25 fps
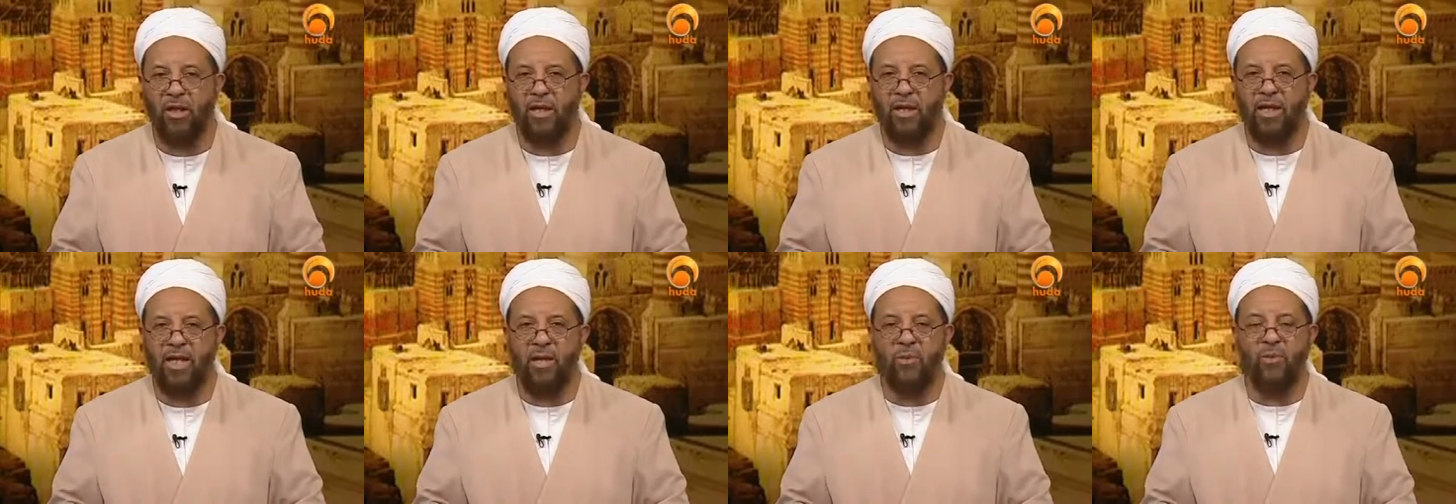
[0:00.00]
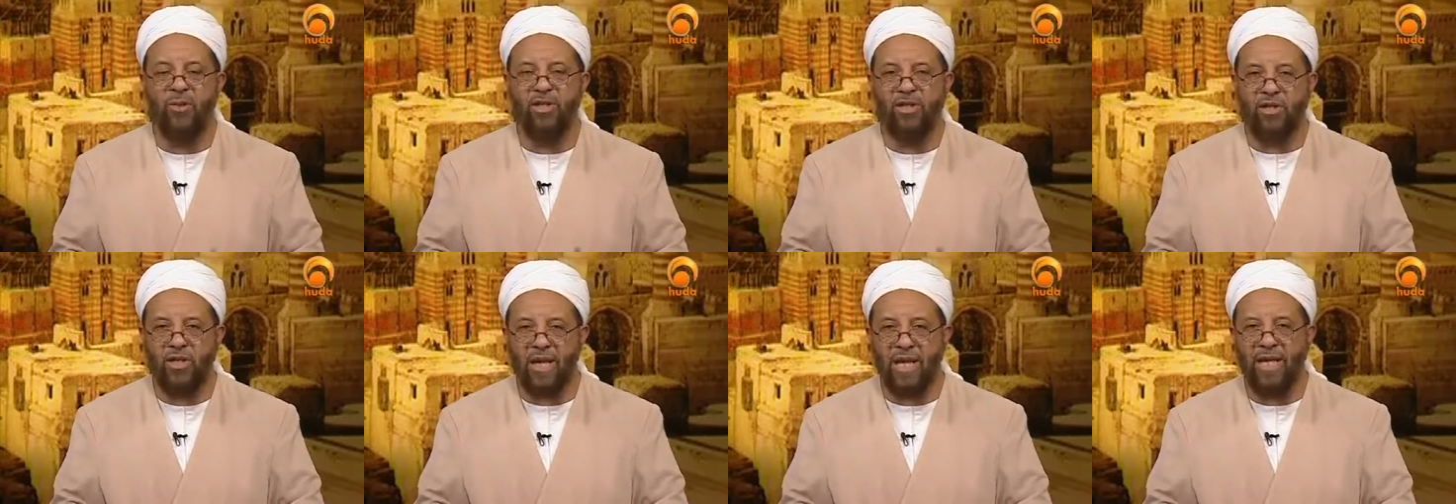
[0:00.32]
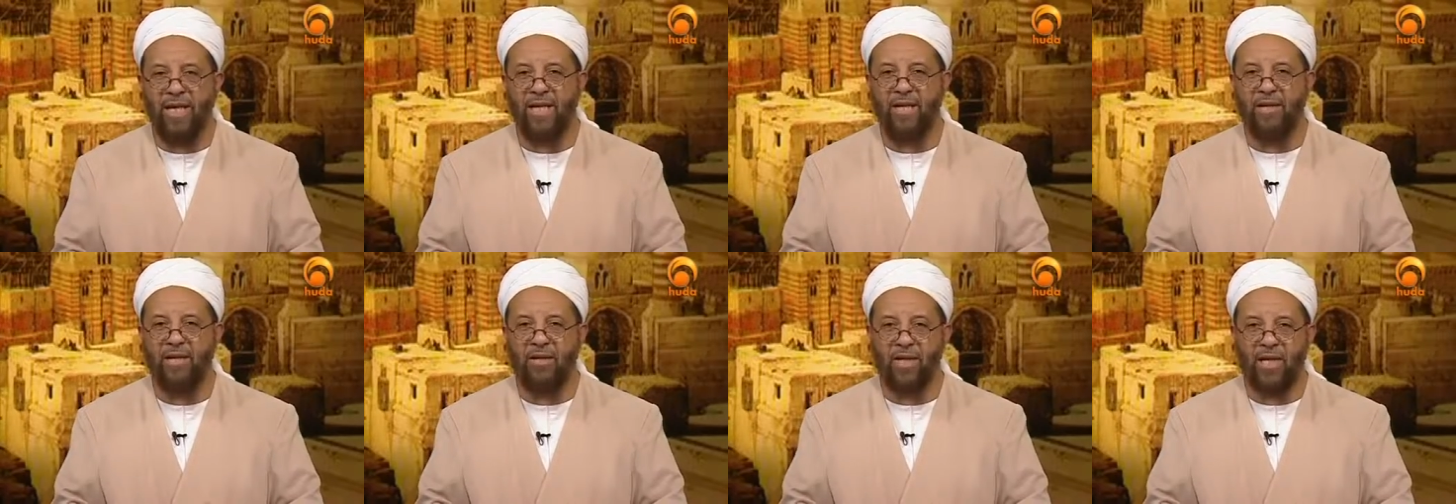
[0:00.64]
He was
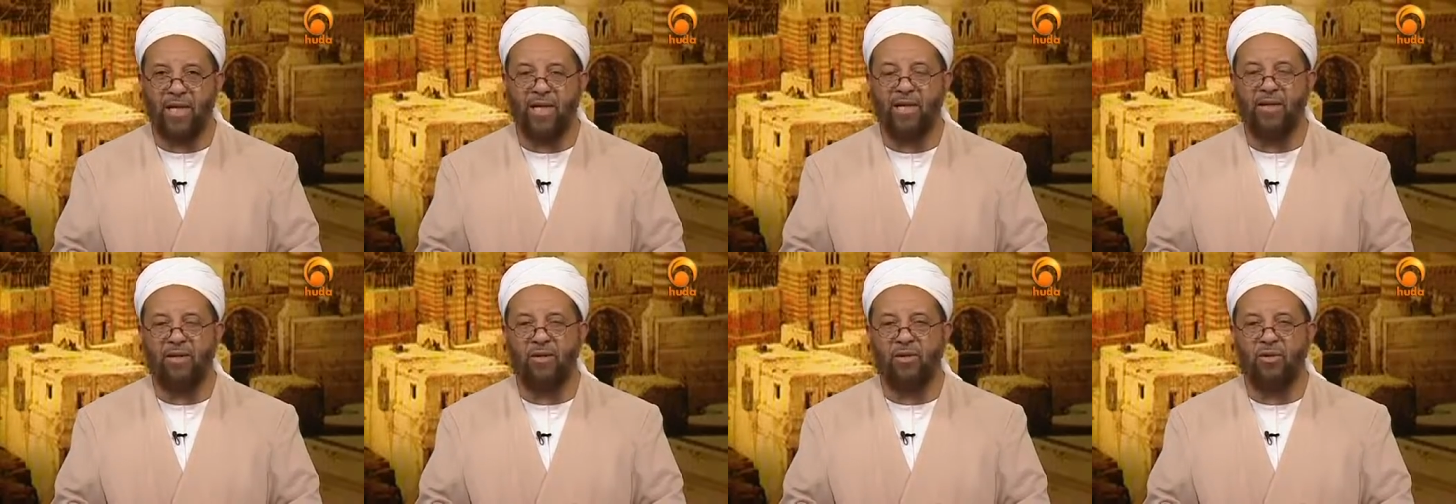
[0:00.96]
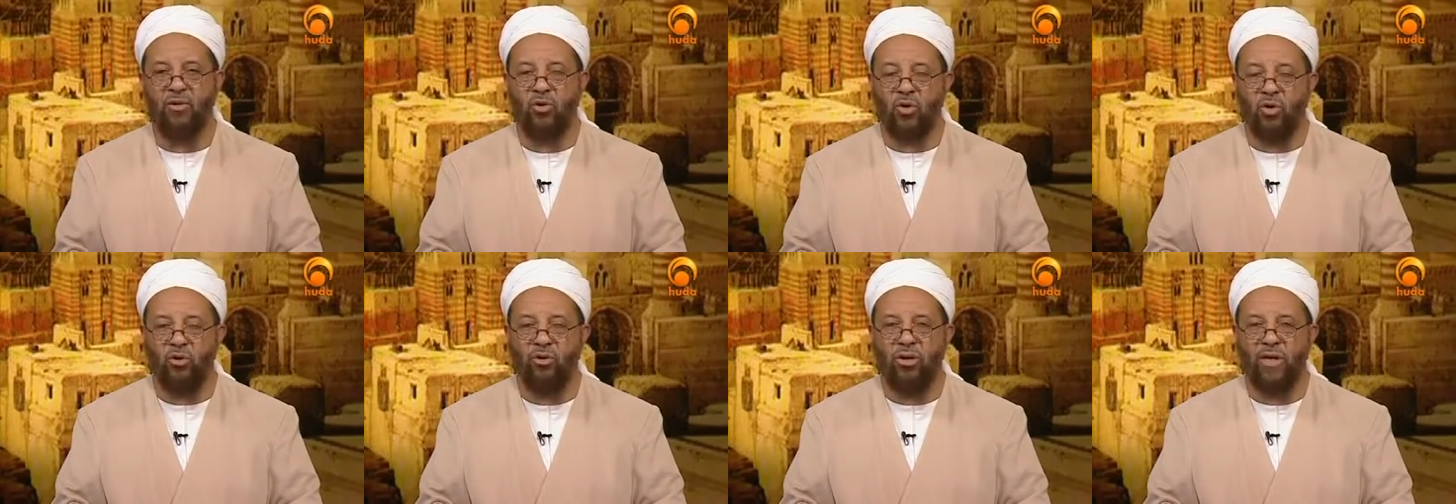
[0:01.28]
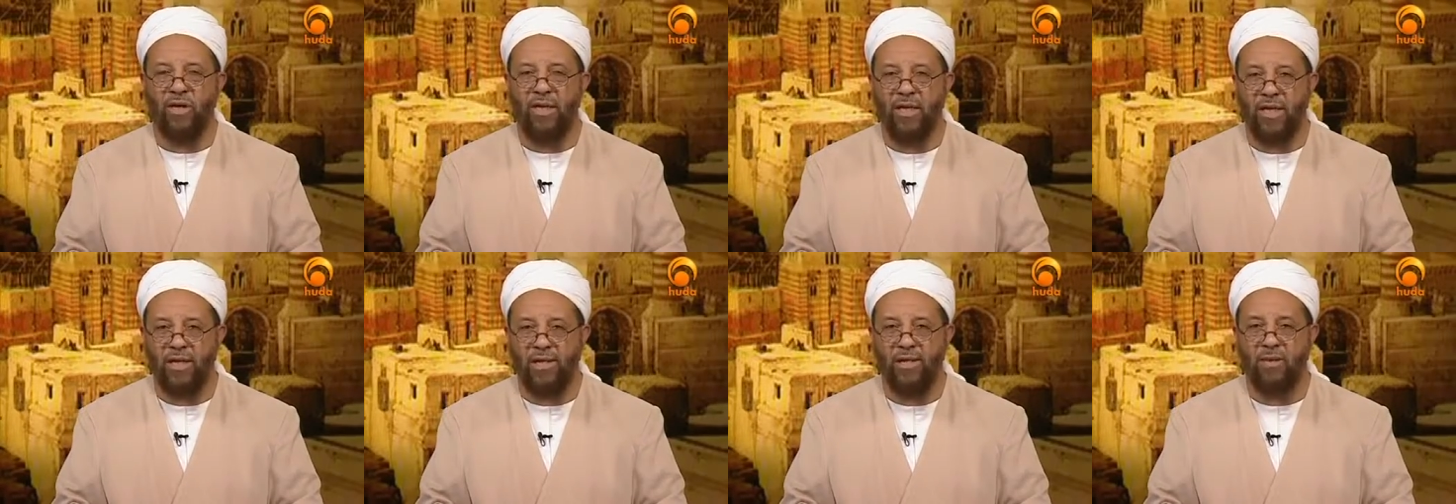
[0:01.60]
taken there
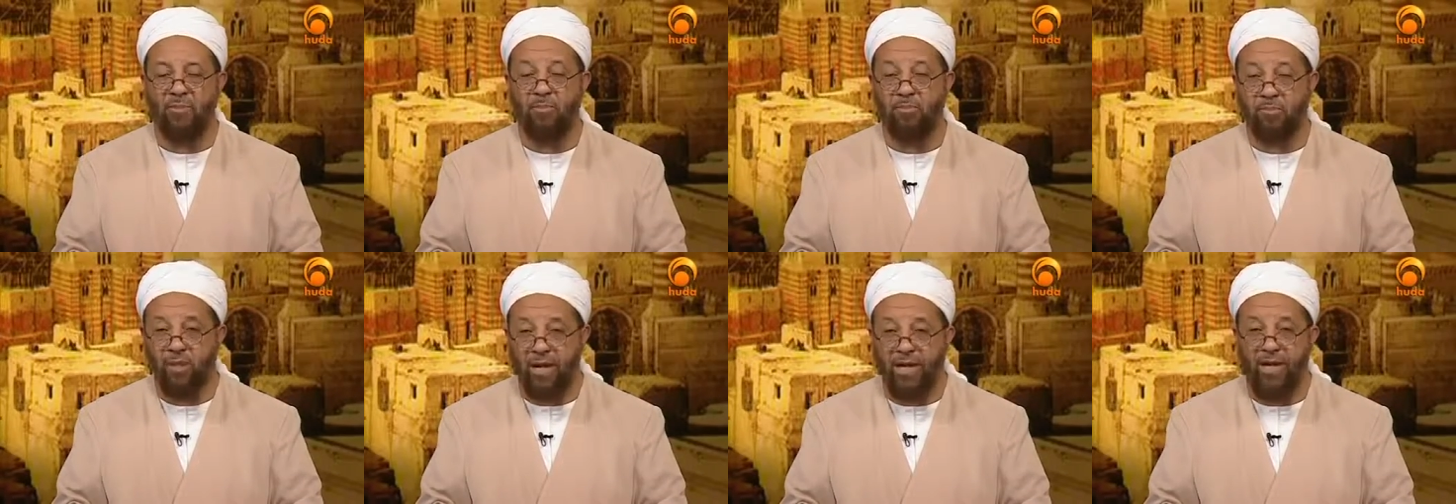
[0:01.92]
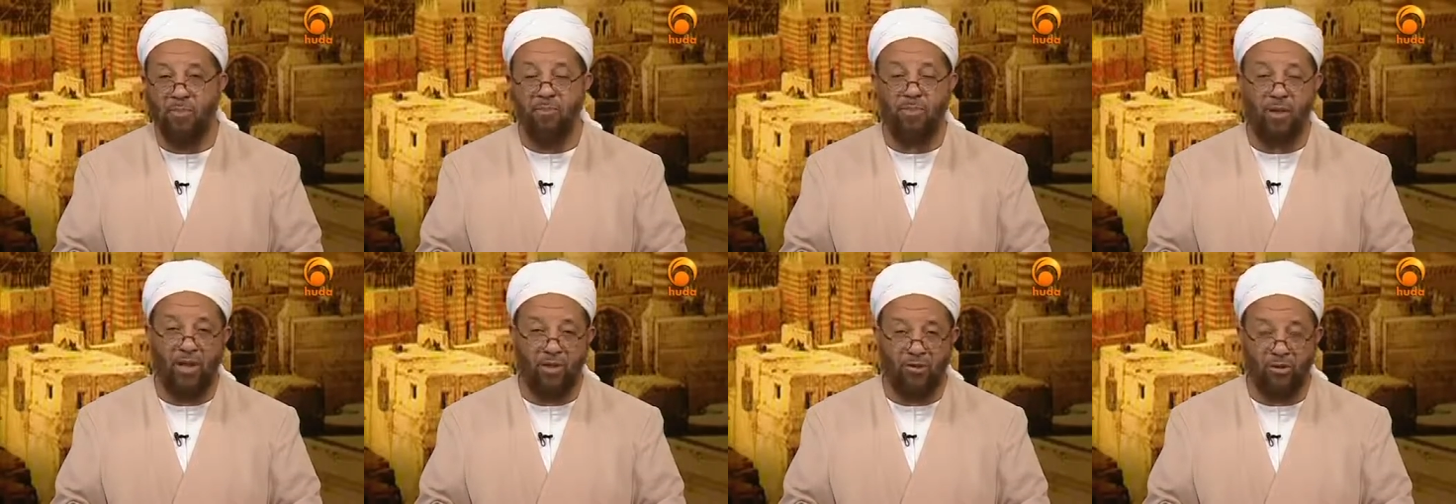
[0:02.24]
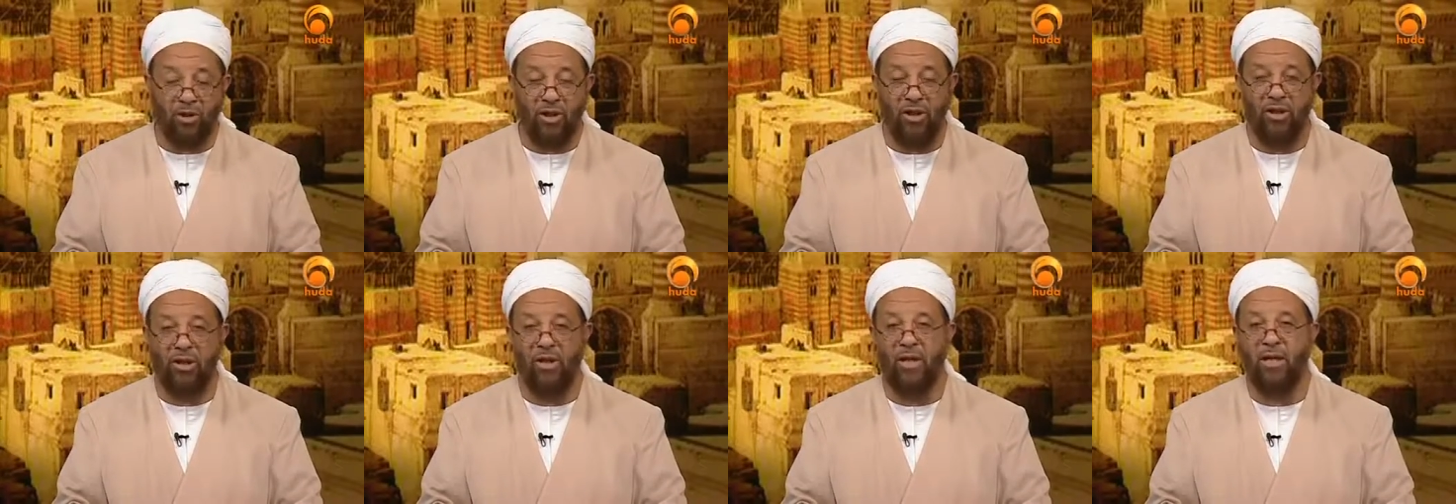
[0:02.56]
during his break
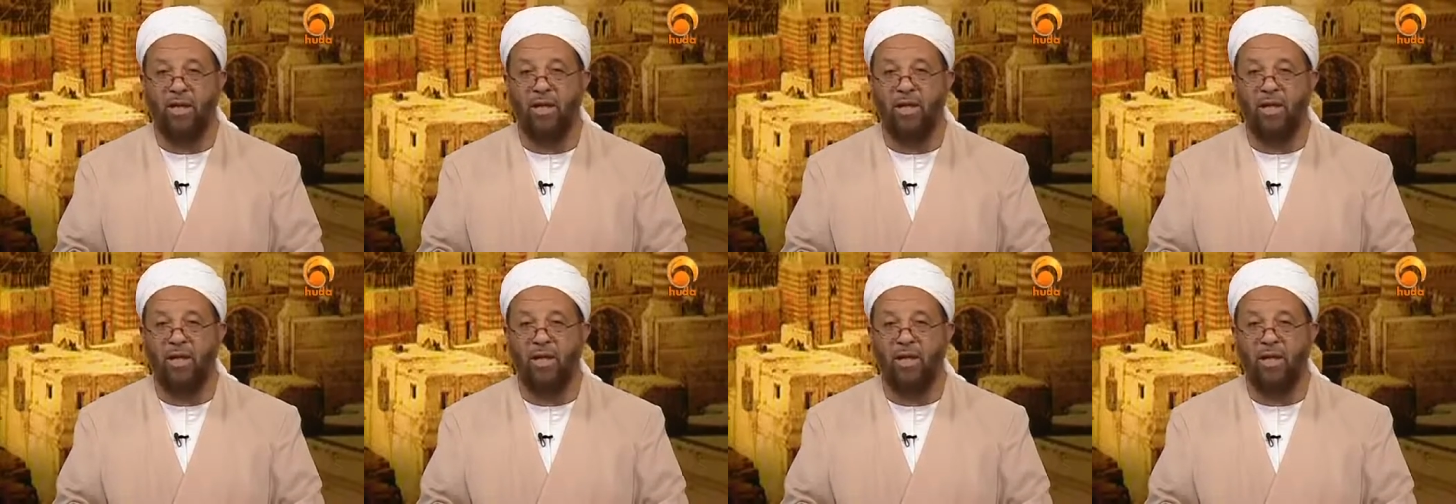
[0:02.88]
period.